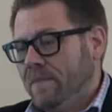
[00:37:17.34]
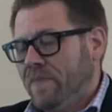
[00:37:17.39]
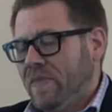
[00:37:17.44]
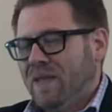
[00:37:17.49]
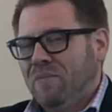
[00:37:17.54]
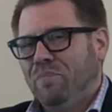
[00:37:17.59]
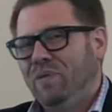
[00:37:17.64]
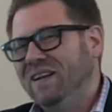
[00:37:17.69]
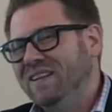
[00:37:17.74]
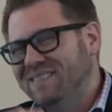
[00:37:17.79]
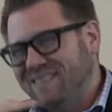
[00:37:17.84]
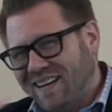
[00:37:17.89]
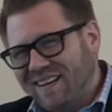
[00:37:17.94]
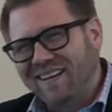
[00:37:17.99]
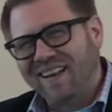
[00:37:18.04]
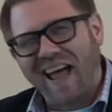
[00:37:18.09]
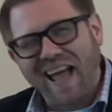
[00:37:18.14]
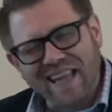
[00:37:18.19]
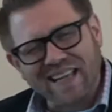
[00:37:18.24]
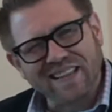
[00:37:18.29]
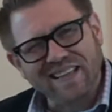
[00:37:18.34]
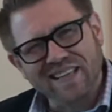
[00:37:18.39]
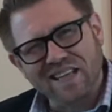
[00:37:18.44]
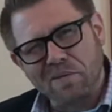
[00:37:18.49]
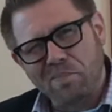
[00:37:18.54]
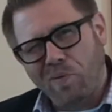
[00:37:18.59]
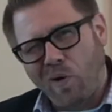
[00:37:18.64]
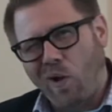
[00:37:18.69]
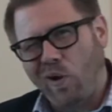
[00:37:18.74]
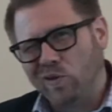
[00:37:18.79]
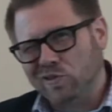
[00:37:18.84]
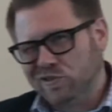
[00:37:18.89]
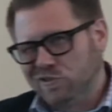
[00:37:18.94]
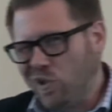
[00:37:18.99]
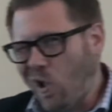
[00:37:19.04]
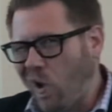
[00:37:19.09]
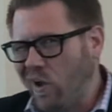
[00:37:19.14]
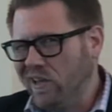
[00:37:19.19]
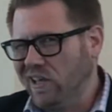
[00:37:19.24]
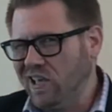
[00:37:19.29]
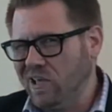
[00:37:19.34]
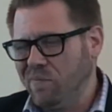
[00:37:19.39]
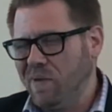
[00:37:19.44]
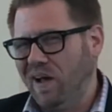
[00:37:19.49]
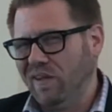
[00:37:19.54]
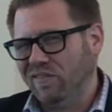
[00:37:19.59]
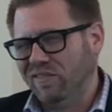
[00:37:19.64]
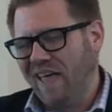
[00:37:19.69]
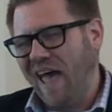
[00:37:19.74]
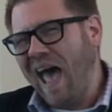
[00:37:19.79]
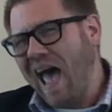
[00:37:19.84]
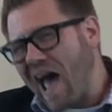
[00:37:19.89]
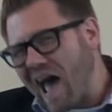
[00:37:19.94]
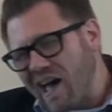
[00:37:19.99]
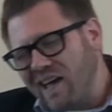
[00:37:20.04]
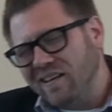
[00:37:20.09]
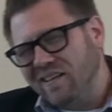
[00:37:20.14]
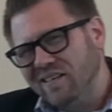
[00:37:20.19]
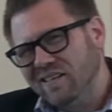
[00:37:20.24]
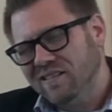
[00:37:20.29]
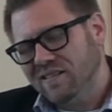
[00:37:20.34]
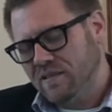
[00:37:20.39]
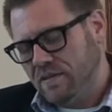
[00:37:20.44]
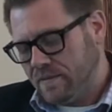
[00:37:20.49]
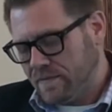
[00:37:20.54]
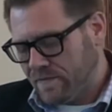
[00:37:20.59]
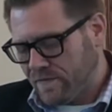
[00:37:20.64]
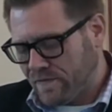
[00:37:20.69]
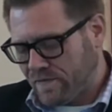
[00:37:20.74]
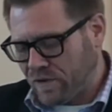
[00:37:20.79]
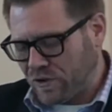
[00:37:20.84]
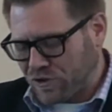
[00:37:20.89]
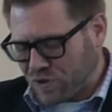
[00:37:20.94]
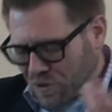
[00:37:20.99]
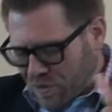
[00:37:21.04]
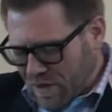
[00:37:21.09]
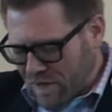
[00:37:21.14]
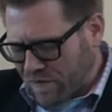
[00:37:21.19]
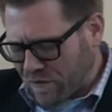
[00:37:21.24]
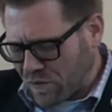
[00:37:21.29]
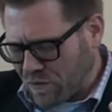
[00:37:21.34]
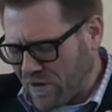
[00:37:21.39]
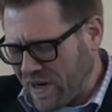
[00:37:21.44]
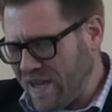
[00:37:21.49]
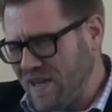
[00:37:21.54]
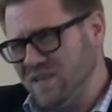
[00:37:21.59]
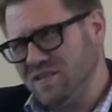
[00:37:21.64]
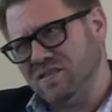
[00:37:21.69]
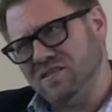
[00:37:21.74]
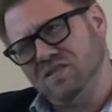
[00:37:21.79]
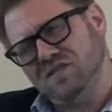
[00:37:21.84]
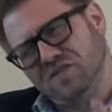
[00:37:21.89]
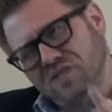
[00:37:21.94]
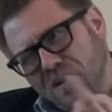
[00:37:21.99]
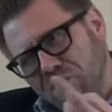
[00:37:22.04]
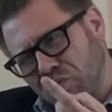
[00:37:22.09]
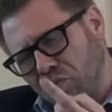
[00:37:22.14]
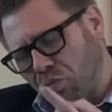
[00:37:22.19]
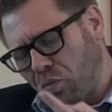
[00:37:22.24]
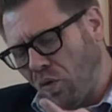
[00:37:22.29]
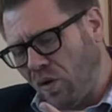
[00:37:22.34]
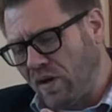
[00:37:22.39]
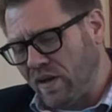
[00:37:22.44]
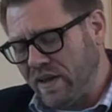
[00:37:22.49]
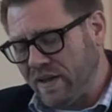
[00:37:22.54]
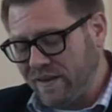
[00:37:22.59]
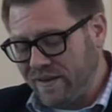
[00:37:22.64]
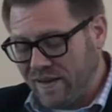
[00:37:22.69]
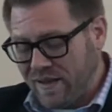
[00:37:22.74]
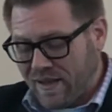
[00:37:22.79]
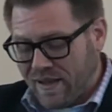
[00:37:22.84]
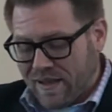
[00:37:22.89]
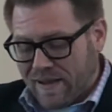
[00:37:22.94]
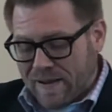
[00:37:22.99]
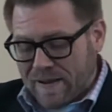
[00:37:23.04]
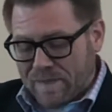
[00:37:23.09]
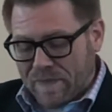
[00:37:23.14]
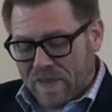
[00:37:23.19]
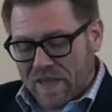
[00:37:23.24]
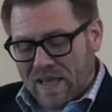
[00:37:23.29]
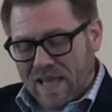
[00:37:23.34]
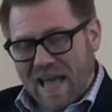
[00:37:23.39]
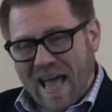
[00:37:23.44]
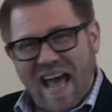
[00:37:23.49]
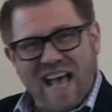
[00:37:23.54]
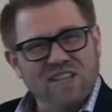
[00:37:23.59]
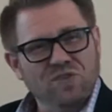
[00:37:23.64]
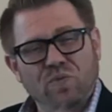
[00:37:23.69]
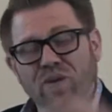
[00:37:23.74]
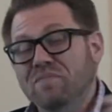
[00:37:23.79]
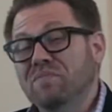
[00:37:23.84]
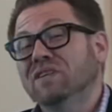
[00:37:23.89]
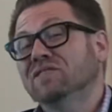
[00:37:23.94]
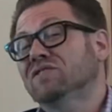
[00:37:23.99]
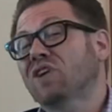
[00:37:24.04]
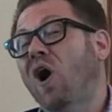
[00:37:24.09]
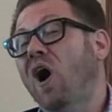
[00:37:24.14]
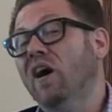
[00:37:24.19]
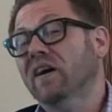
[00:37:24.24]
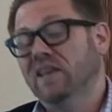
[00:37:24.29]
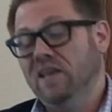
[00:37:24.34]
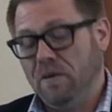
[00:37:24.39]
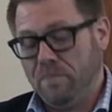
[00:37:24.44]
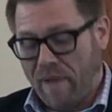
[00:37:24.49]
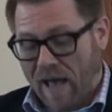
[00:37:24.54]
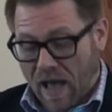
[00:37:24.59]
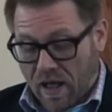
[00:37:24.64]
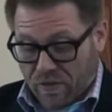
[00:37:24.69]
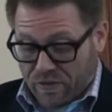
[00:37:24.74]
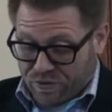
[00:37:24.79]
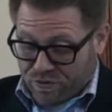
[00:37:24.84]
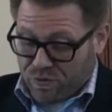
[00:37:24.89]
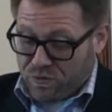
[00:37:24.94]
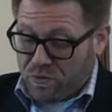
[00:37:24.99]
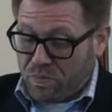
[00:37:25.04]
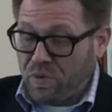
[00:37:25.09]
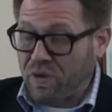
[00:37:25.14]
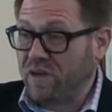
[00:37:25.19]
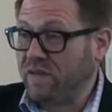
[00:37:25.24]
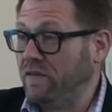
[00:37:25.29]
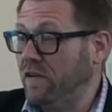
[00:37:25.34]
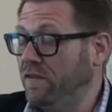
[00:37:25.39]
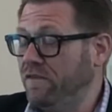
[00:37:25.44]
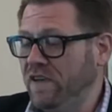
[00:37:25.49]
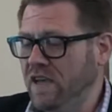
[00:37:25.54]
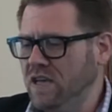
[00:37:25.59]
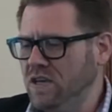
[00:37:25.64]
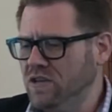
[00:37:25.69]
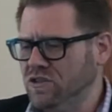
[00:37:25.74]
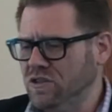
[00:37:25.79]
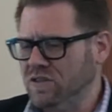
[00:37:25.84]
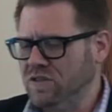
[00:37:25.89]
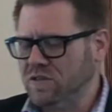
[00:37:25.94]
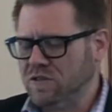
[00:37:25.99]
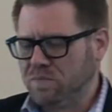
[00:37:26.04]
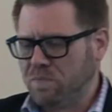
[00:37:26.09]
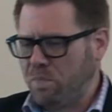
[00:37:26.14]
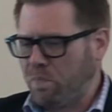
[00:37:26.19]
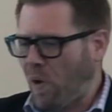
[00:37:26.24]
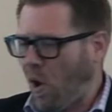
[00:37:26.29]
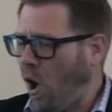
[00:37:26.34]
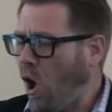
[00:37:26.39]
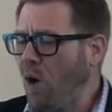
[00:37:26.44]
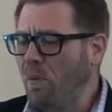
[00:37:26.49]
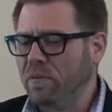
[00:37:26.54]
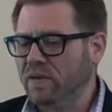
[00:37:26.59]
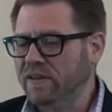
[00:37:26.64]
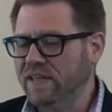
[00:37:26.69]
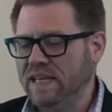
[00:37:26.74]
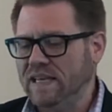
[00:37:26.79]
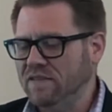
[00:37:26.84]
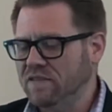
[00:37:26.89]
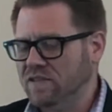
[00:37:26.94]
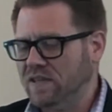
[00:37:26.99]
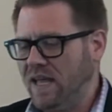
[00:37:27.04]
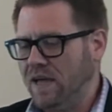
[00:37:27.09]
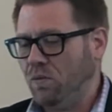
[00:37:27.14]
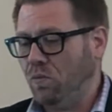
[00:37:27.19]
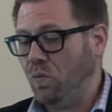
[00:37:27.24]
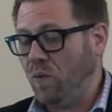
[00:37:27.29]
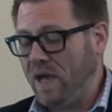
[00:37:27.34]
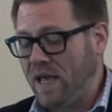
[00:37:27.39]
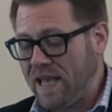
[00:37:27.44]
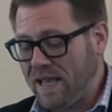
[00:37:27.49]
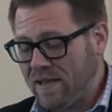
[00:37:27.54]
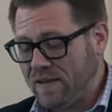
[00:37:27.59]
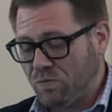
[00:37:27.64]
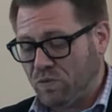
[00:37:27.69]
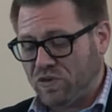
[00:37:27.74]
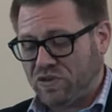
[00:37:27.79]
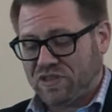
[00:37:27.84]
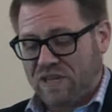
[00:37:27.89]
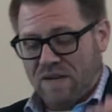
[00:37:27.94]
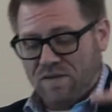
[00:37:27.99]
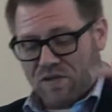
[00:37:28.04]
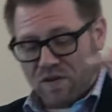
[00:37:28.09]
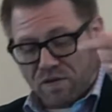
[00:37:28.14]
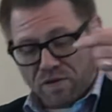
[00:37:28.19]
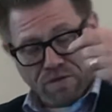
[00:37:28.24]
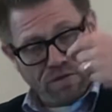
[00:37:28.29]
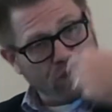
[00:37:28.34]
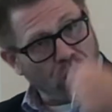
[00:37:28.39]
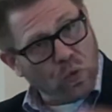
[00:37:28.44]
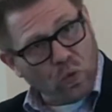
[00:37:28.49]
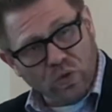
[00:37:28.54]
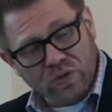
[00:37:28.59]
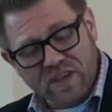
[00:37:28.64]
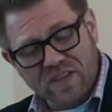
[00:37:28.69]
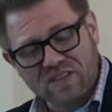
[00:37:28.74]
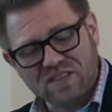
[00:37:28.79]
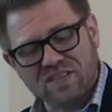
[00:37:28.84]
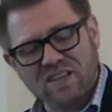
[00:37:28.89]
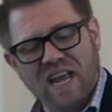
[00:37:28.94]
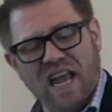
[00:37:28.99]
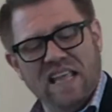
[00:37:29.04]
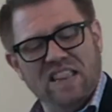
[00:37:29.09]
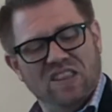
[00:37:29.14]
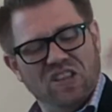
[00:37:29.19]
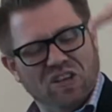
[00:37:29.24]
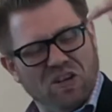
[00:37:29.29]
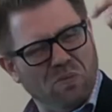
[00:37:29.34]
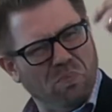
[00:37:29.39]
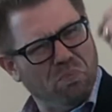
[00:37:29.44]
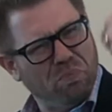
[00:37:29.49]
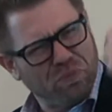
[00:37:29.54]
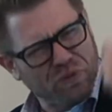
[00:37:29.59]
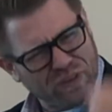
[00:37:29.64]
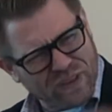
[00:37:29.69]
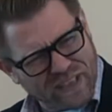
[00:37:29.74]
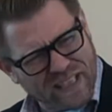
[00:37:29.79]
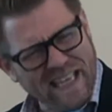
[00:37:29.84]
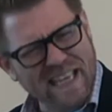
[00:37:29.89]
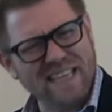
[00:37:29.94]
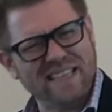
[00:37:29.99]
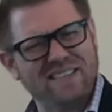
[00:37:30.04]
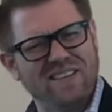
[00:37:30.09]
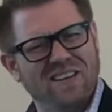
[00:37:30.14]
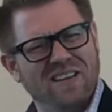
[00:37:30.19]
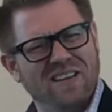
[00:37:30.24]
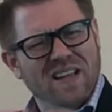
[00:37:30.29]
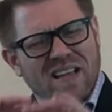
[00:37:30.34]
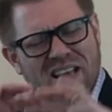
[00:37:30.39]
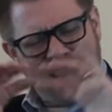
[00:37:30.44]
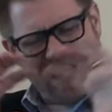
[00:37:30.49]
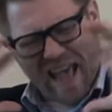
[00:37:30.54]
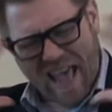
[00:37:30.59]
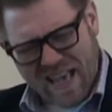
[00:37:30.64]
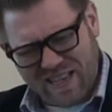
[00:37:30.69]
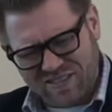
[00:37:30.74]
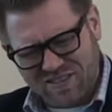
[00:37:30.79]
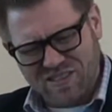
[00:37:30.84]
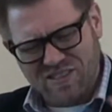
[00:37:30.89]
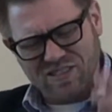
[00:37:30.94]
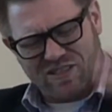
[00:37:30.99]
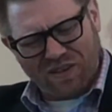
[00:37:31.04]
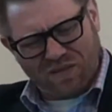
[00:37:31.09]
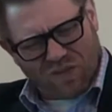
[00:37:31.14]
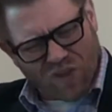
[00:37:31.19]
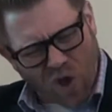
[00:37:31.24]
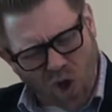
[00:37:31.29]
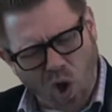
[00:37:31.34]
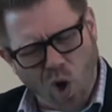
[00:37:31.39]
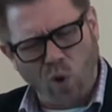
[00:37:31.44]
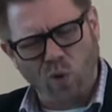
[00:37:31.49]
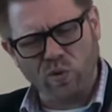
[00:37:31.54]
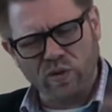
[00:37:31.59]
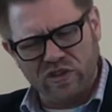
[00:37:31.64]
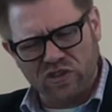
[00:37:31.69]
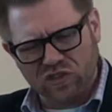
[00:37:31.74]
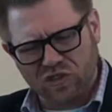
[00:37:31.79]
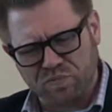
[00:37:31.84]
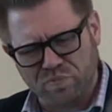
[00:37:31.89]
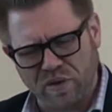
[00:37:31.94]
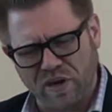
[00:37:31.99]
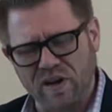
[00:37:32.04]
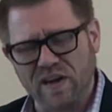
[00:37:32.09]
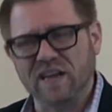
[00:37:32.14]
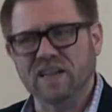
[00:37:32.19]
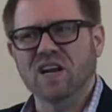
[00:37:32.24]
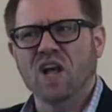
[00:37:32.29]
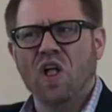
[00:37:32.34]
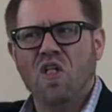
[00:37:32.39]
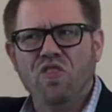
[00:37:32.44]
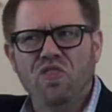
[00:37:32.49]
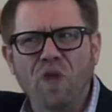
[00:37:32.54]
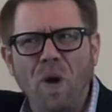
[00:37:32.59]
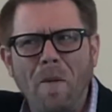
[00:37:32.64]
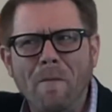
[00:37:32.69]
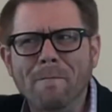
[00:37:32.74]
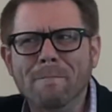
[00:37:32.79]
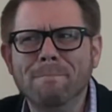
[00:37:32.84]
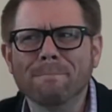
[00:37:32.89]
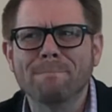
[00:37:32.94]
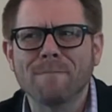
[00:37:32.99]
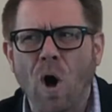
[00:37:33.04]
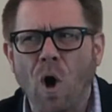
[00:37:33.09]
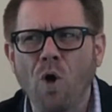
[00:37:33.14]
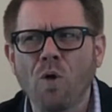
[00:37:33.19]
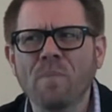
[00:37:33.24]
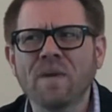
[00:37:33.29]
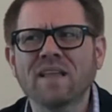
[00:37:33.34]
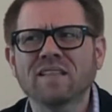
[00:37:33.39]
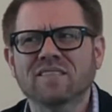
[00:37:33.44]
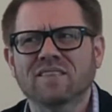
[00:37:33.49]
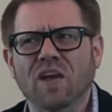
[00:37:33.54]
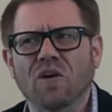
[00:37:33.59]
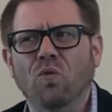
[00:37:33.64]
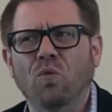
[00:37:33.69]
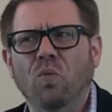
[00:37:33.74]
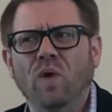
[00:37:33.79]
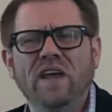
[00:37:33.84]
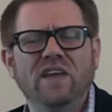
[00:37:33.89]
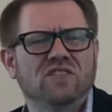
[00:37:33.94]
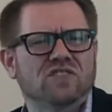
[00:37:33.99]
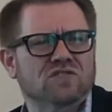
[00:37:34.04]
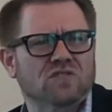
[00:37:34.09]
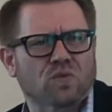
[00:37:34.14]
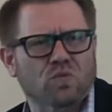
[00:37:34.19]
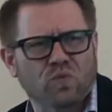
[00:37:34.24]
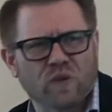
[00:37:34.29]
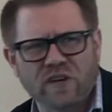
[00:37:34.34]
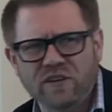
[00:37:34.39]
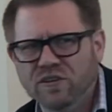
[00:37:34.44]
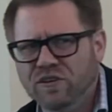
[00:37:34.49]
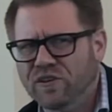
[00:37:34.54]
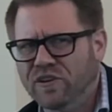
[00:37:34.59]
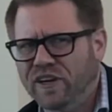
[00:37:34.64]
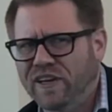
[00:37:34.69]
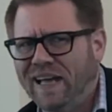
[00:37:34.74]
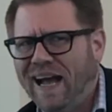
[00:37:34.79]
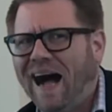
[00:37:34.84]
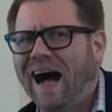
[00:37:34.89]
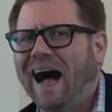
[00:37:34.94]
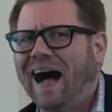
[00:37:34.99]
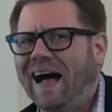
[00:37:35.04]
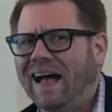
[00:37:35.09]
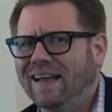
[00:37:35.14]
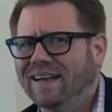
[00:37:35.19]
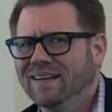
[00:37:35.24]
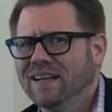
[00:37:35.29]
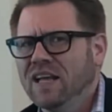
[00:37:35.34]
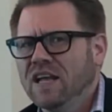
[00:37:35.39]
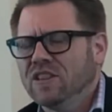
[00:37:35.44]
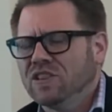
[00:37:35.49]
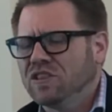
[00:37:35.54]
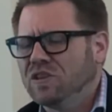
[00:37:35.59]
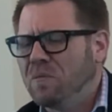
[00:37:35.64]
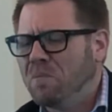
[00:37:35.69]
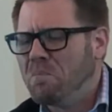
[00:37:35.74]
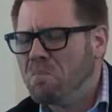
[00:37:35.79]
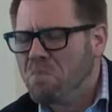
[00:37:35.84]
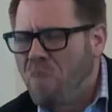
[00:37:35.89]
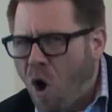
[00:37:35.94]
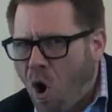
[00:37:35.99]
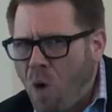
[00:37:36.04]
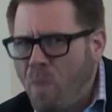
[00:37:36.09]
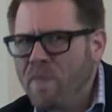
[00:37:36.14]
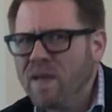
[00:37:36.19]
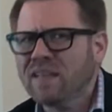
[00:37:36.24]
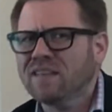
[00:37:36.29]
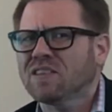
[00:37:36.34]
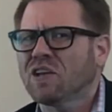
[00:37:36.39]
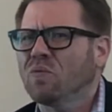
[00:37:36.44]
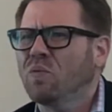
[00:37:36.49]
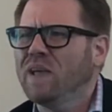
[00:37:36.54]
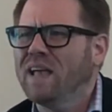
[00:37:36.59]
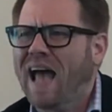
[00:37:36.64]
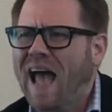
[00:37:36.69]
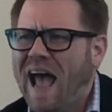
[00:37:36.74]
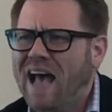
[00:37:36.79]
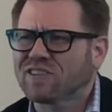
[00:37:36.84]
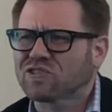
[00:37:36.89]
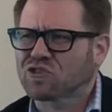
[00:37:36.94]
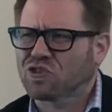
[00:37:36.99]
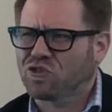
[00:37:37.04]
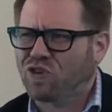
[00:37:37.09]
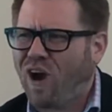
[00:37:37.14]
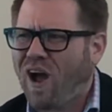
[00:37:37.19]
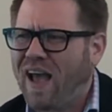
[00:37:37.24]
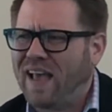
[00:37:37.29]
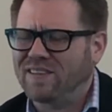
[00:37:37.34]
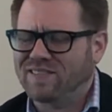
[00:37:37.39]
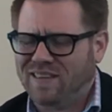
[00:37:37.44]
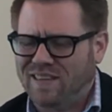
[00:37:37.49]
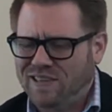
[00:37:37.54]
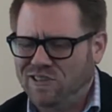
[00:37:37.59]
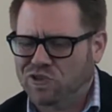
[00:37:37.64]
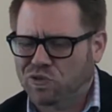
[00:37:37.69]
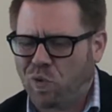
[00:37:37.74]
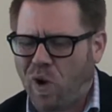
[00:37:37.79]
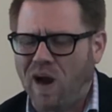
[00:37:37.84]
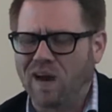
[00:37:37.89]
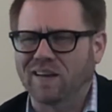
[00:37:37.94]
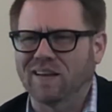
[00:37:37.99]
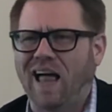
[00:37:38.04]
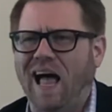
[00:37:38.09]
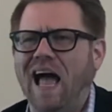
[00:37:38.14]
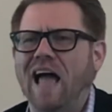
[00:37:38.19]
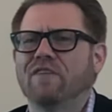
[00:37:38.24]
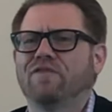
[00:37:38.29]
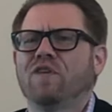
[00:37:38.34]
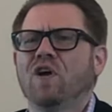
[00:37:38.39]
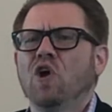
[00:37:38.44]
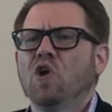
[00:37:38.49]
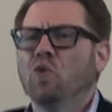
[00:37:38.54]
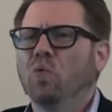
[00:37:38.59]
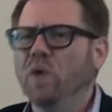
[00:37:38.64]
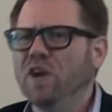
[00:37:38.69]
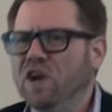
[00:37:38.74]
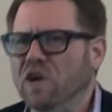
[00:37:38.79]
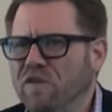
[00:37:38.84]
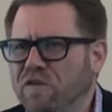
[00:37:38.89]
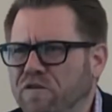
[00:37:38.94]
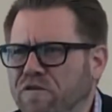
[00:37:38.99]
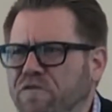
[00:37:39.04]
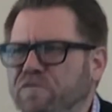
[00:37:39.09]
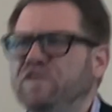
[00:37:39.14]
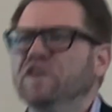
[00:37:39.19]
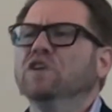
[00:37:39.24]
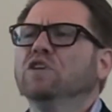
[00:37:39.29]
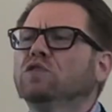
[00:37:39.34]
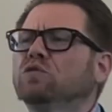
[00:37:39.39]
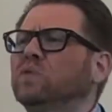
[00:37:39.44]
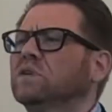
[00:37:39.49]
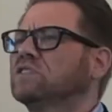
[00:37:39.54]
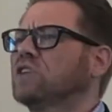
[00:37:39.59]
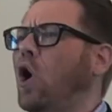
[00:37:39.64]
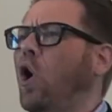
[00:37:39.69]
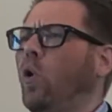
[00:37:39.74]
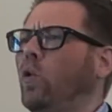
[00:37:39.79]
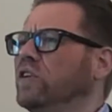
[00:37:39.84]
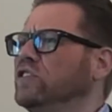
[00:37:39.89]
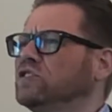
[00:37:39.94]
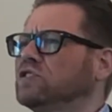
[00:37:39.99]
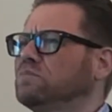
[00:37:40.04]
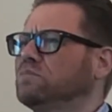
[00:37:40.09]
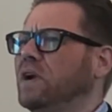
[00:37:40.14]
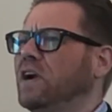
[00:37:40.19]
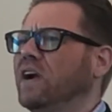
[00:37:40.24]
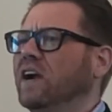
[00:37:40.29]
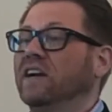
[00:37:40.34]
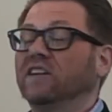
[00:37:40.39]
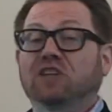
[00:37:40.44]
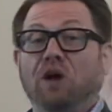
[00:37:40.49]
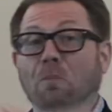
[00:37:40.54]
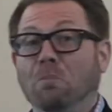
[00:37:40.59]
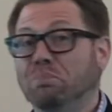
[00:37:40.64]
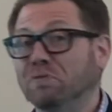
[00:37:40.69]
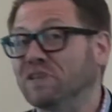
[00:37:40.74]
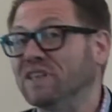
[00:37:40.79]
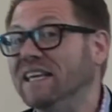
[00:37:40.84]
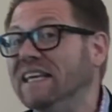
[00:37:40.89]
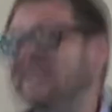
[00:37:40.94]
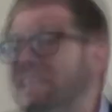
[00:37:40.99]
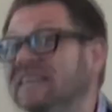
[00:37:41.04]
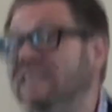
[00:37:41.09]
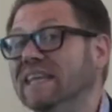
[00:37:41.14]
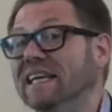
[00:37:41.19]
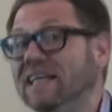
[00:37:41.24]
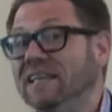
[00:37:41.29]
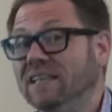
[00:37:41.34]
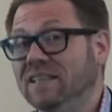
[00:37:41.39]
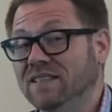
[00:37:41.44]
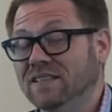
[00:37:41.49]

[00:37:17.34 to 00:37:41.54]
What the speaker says: But it's unlikely that Paul's talking about that for two different reasons. Number one, as we've been talking about through the book of Ephesians, Paul believes that we receive the fullness and the complete essence of the Holy Spirit the moment that we surrender to God. The moment that we ask Christ into our life, we are filled with the Holy Spirit completely.